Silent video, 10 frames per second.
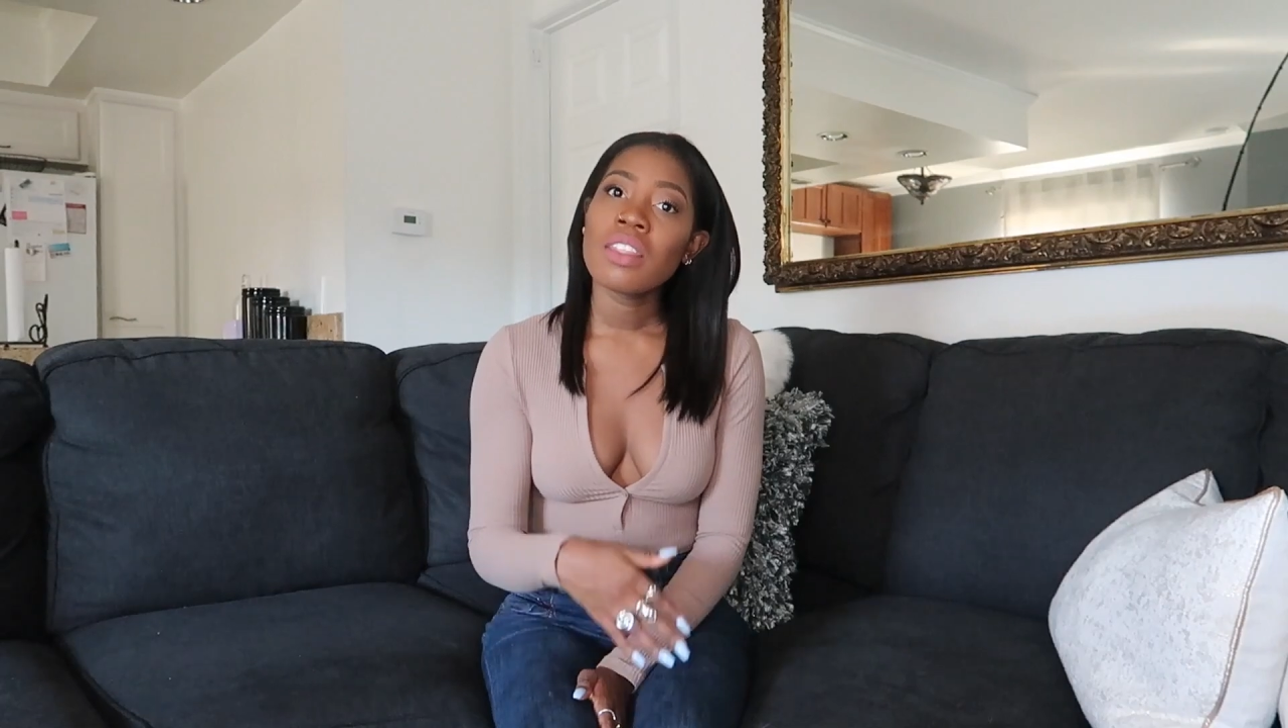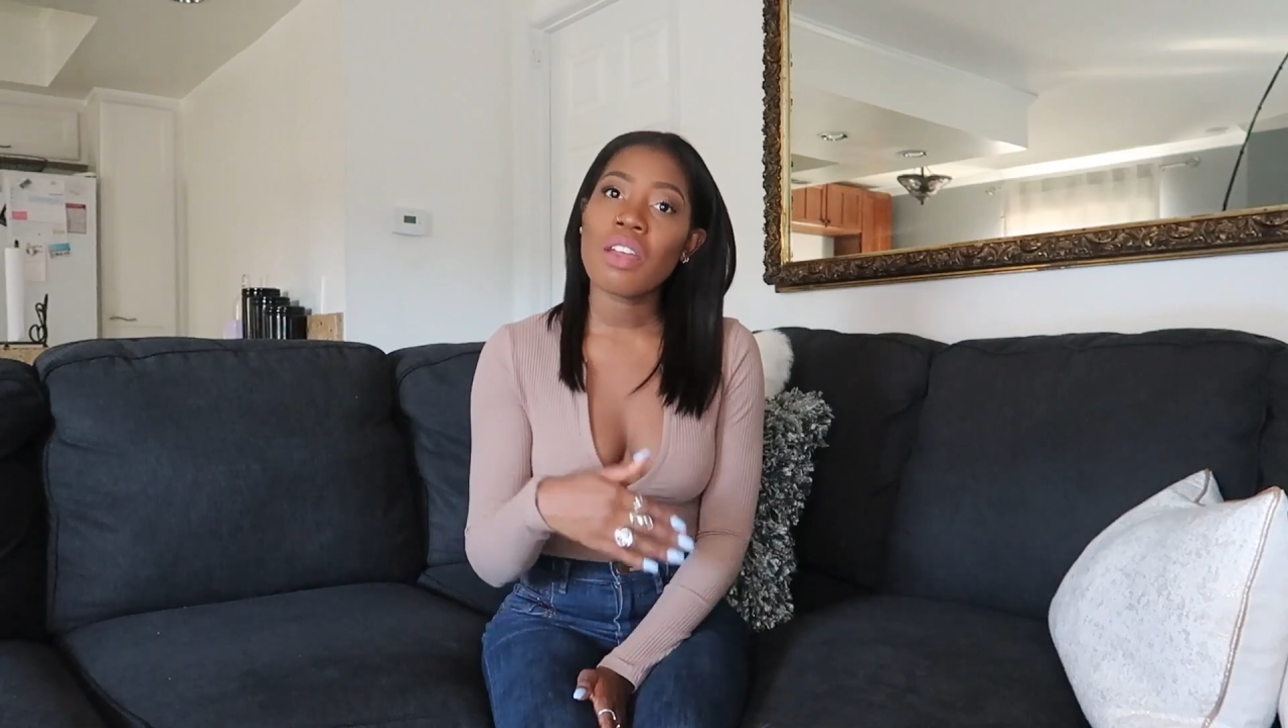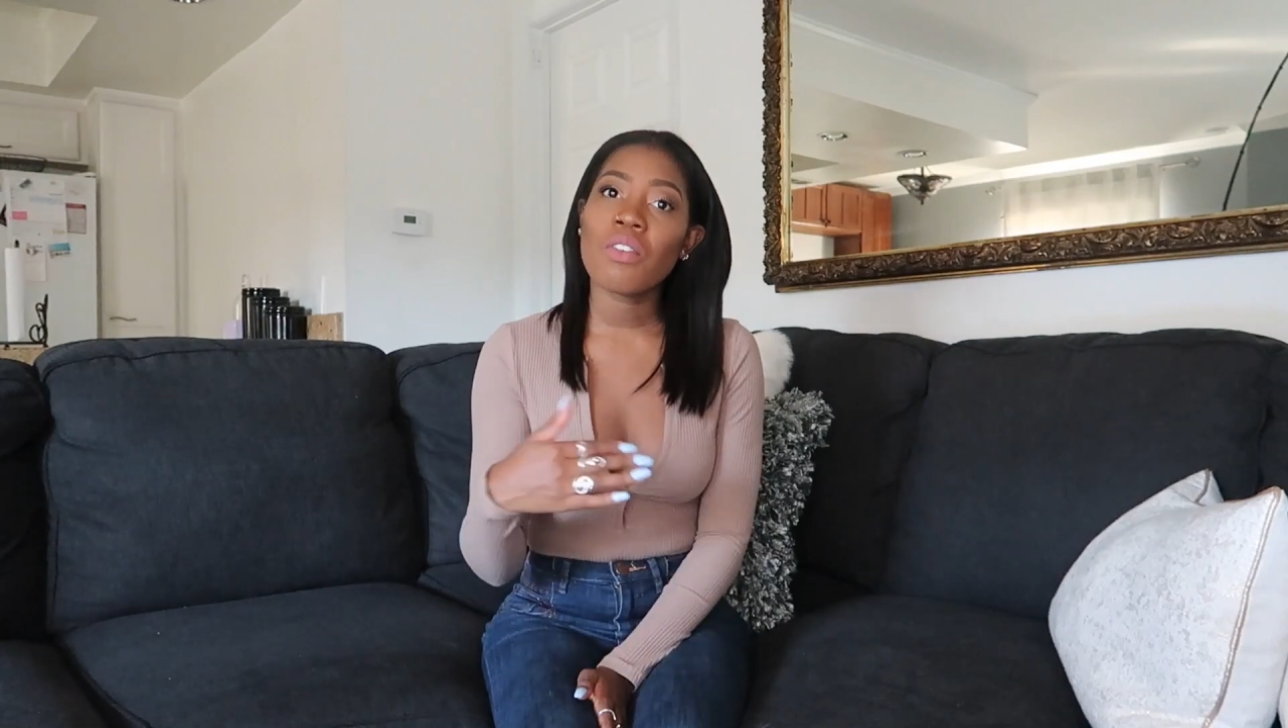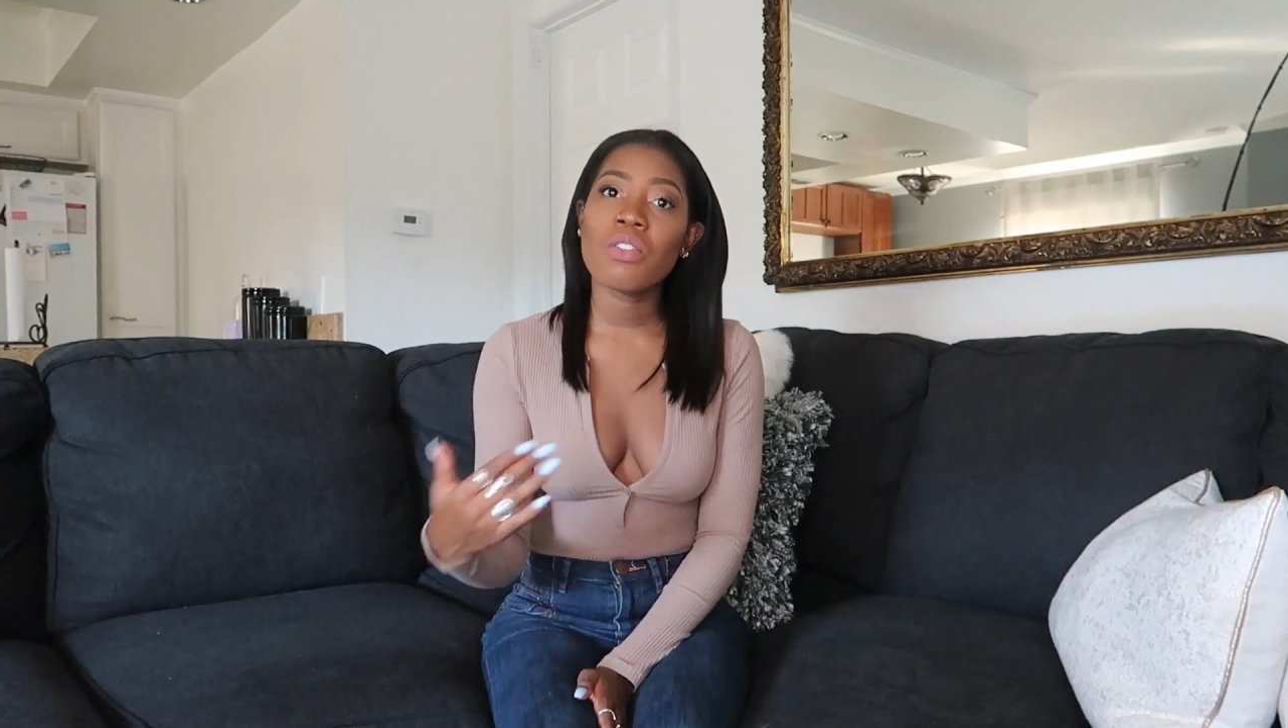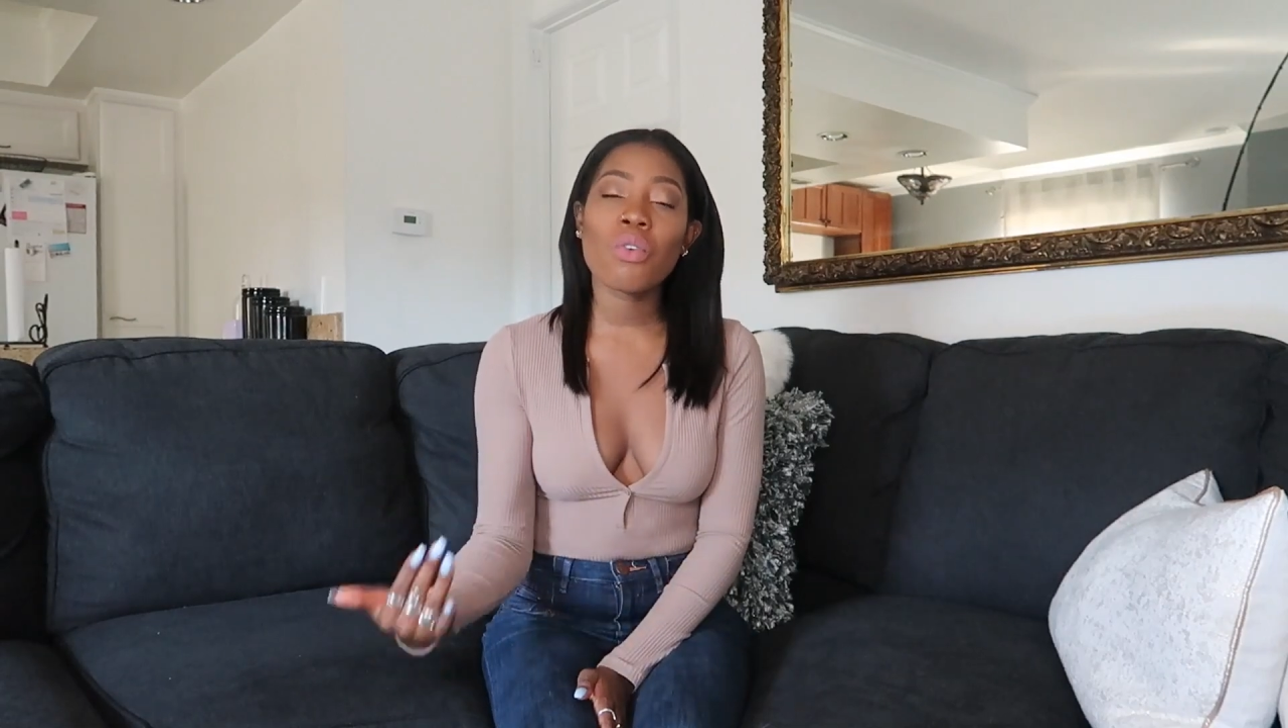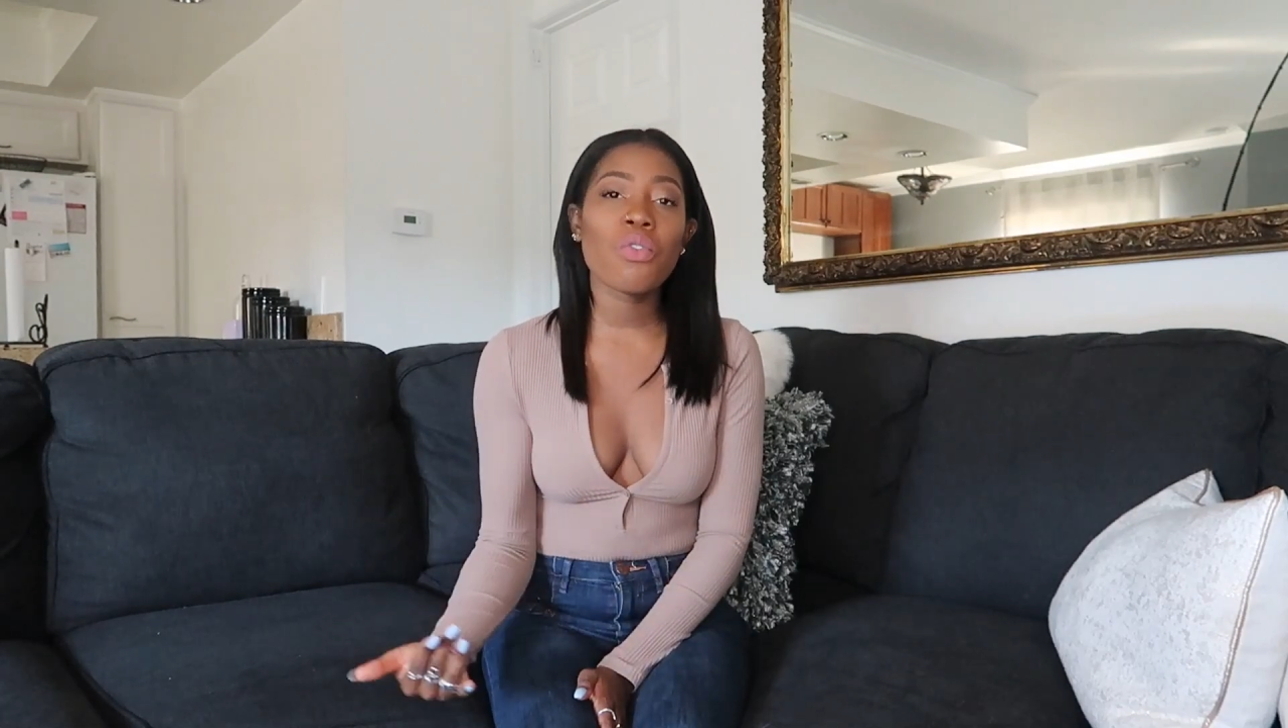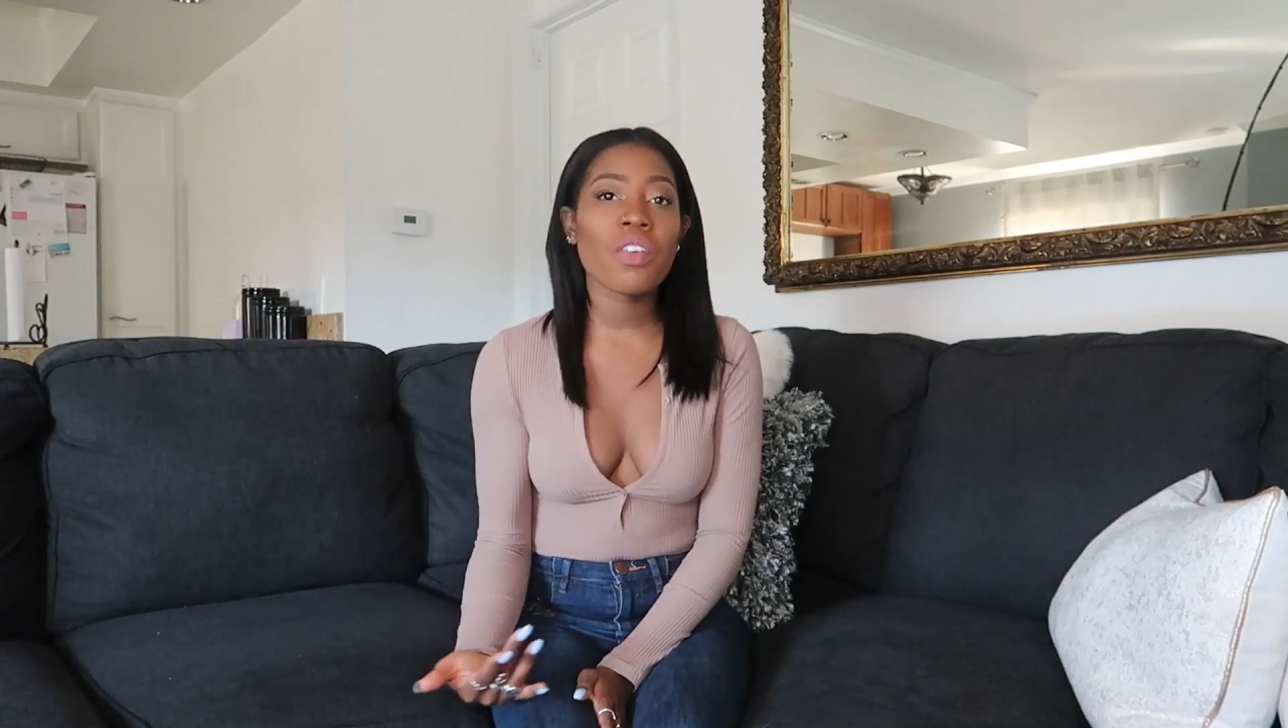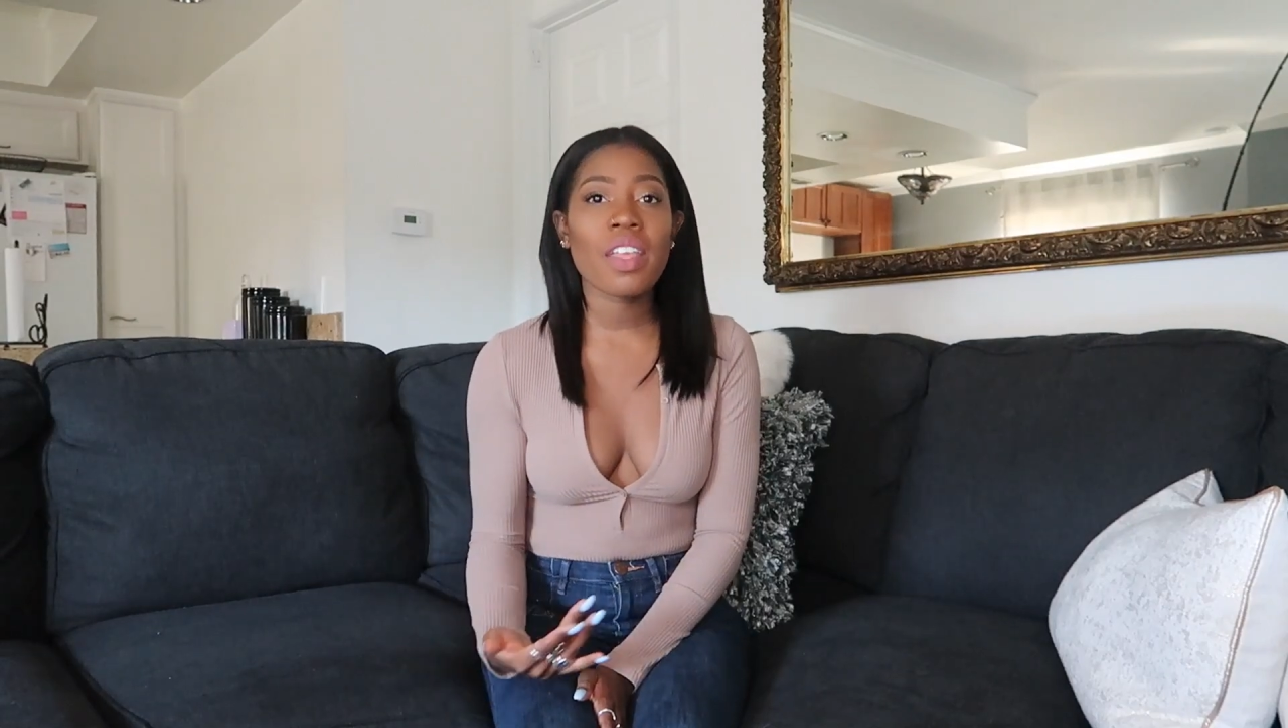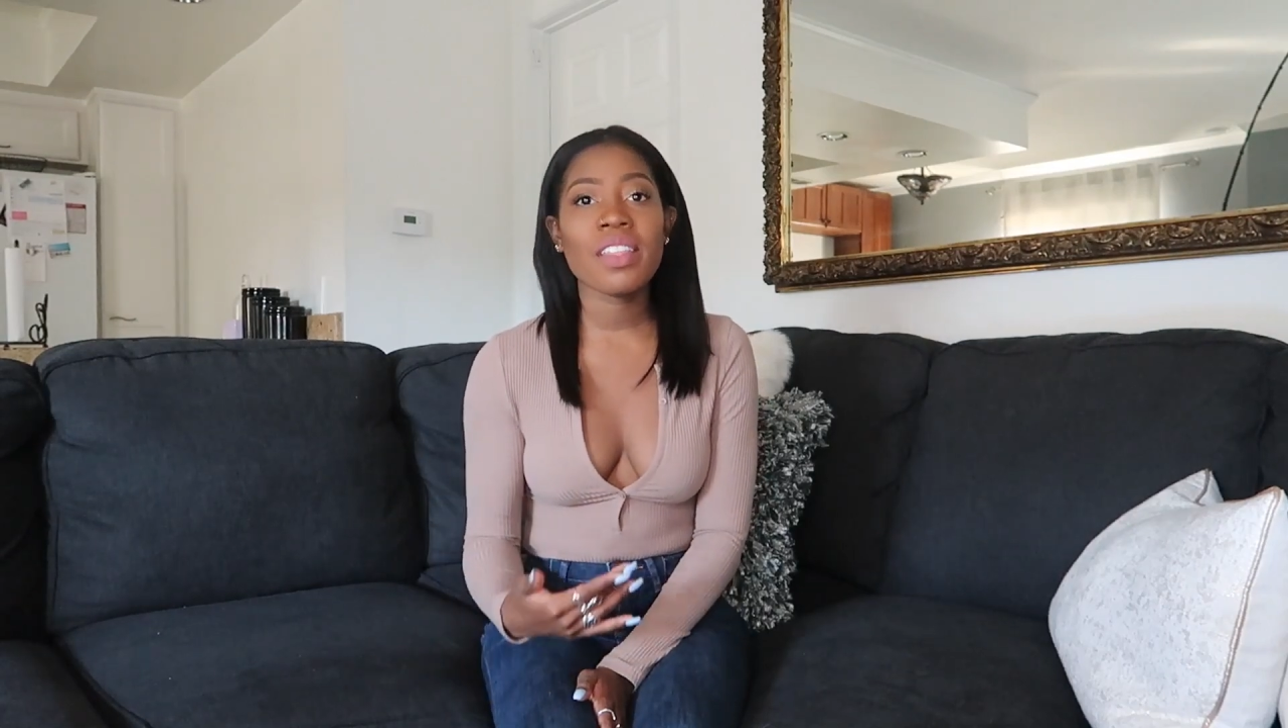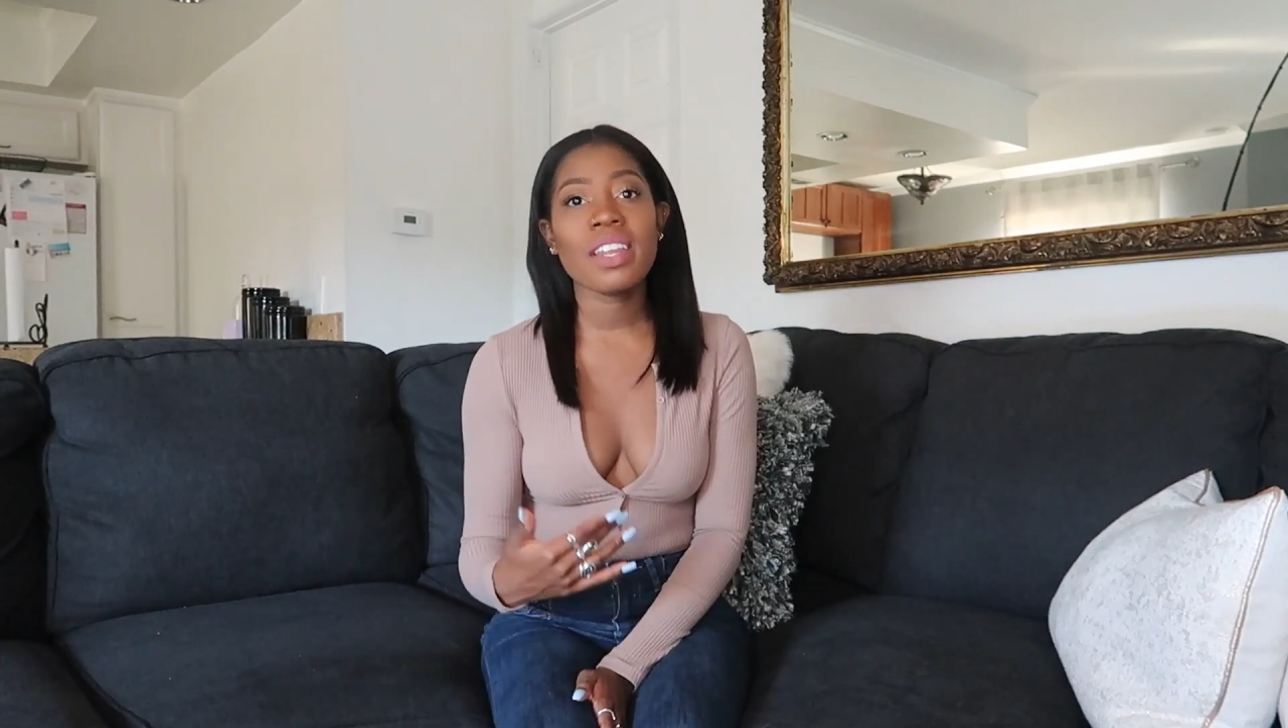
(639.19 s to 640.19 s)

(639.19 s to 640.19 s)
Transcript: that runs over that